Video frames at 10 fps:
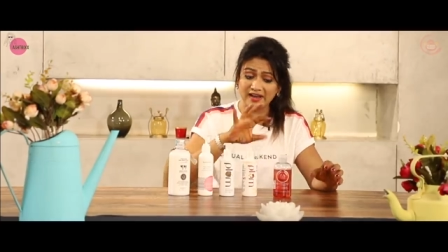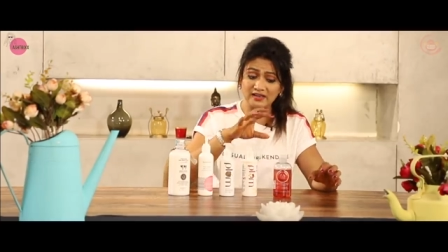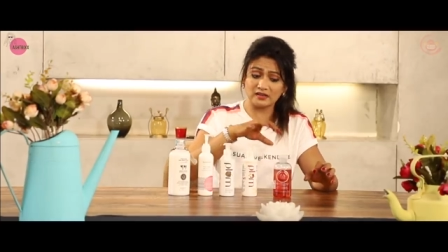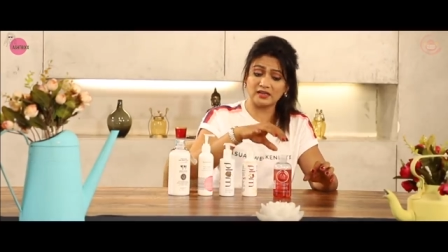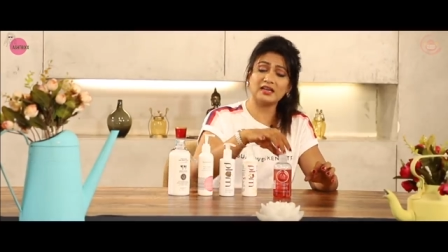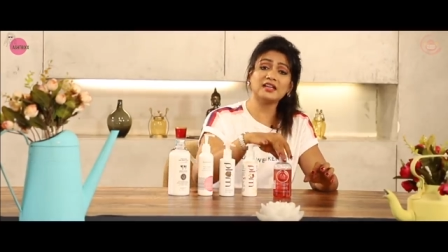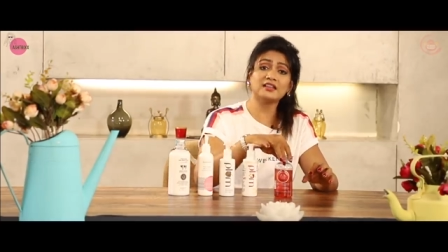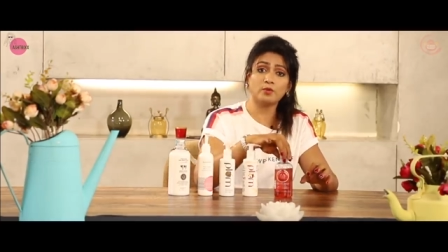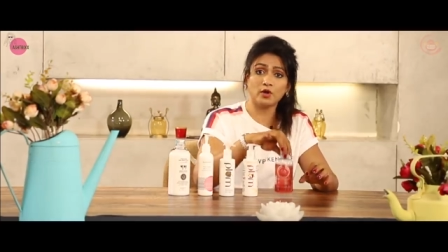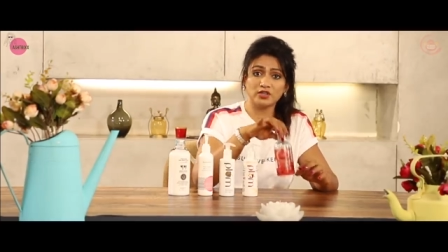And
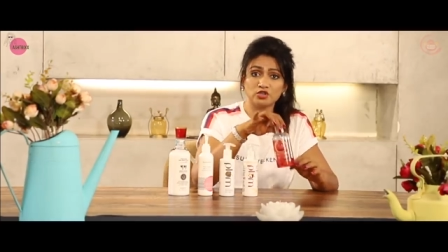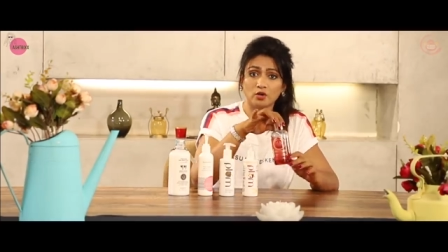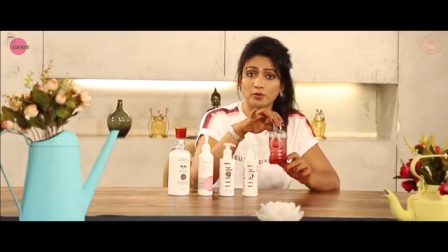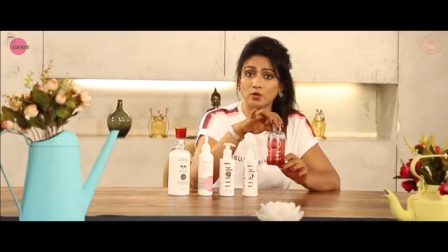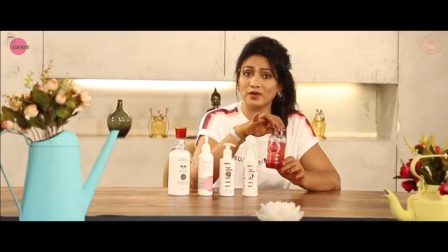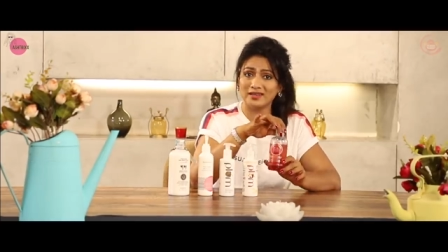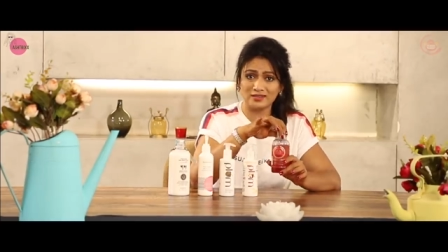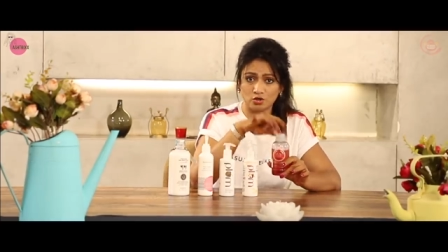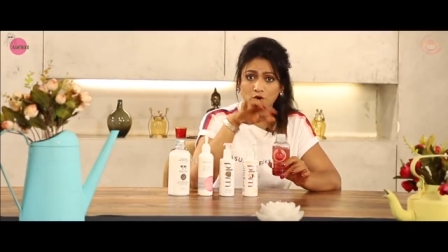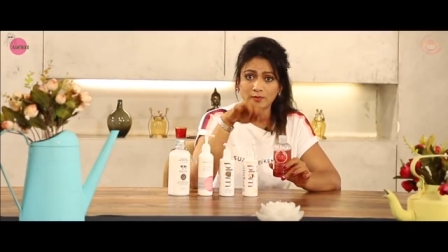nenaithe Body Shop lo
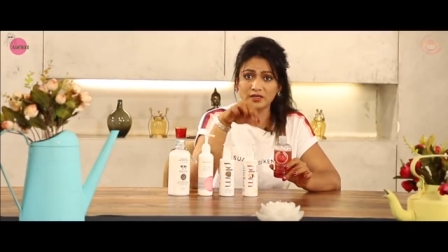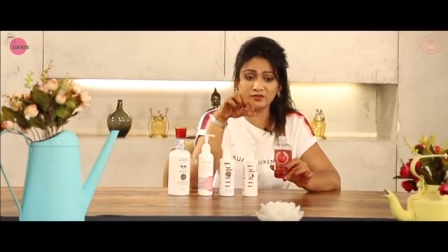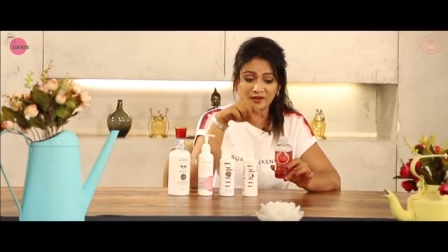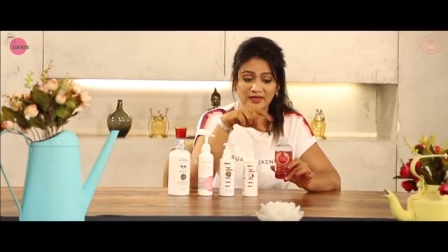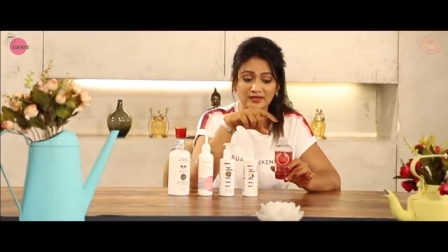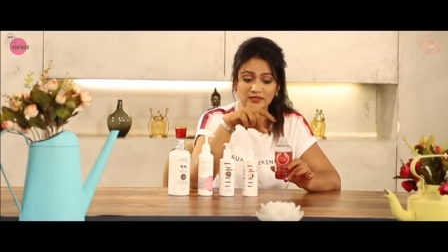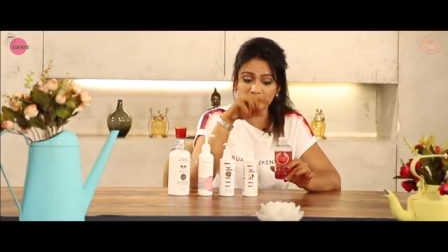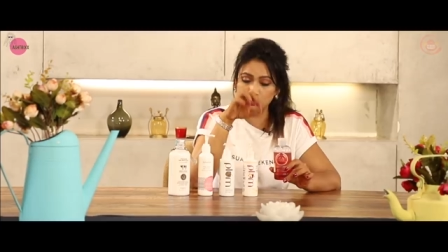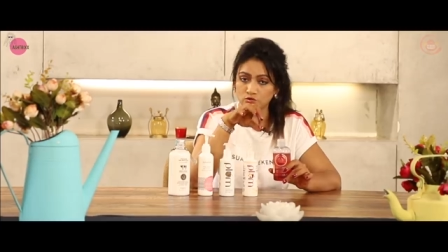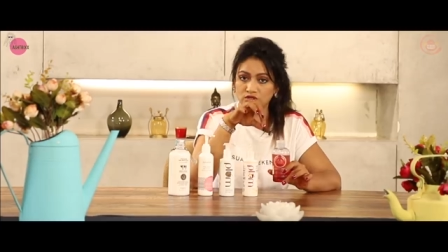ee strawberry
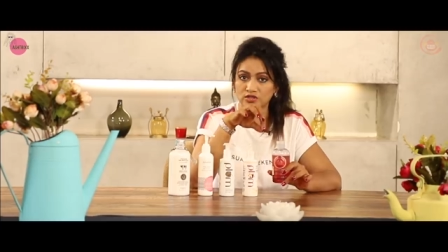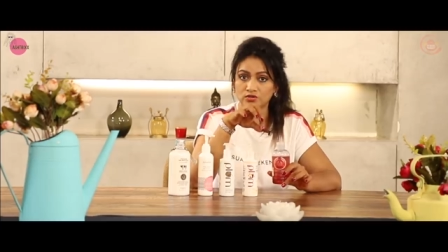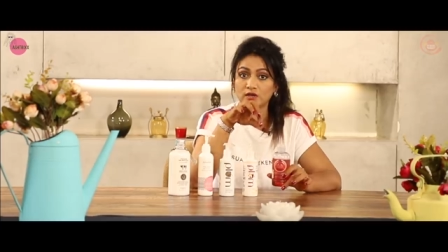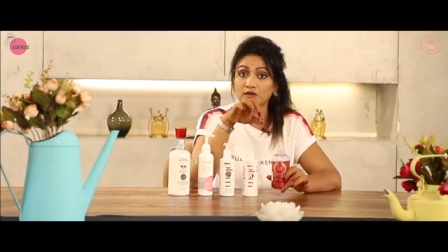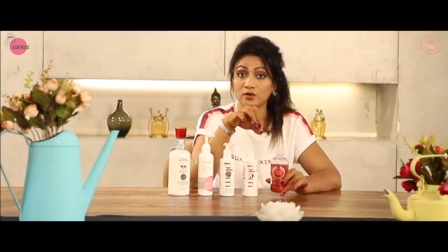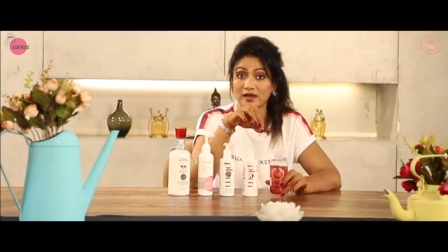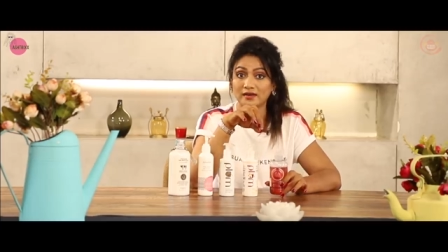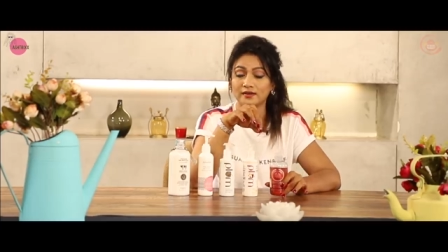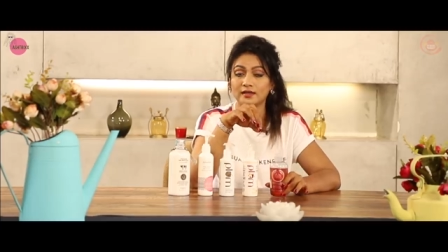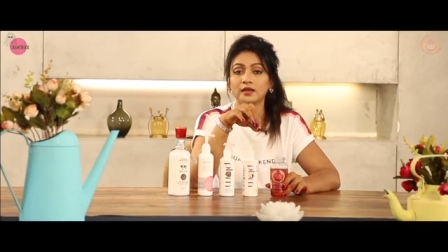fragrance use chestunnanu
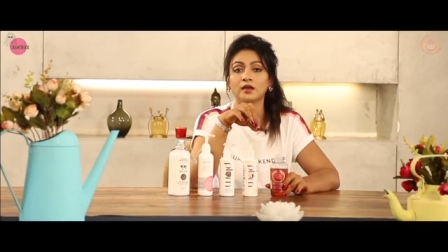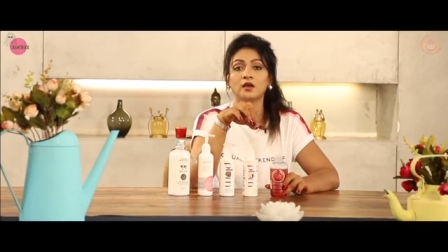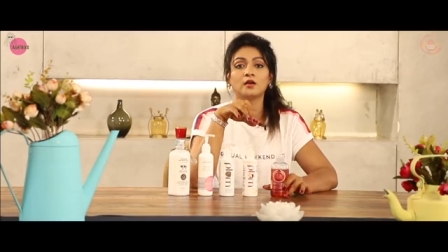currently,